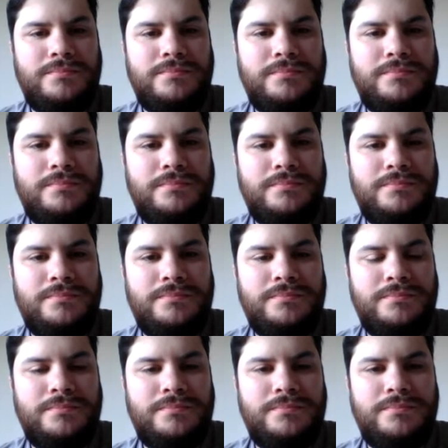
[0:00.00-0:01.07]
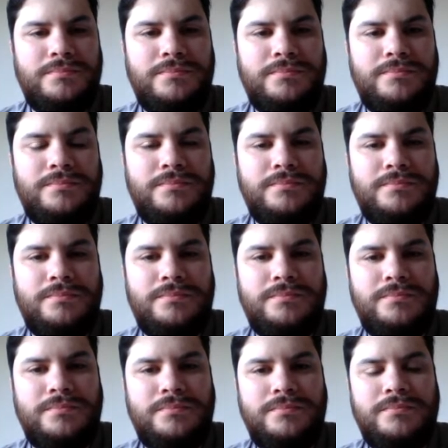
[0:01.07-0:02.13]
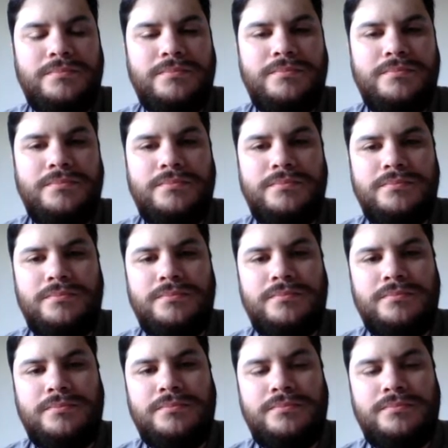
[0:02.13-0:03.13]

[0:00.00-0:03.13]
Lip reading: (silent)